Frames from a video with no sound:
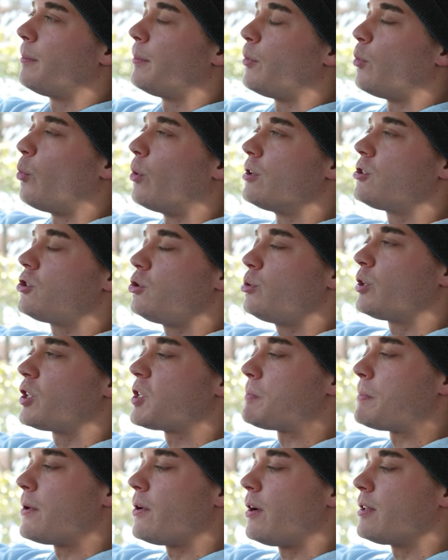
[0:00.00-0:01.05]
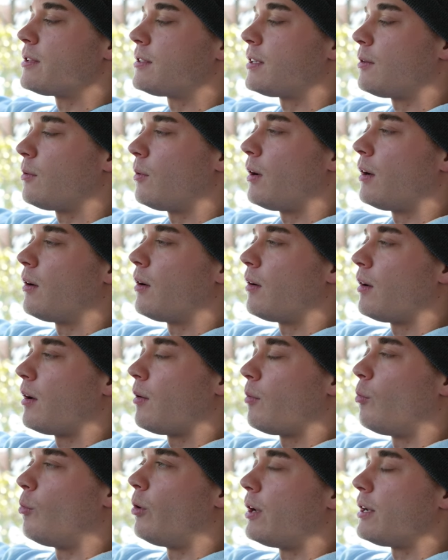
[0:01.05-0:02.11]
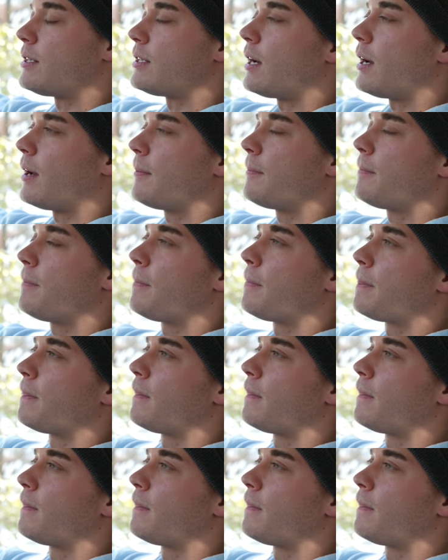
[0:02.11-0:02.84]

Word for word: But once you experience it one time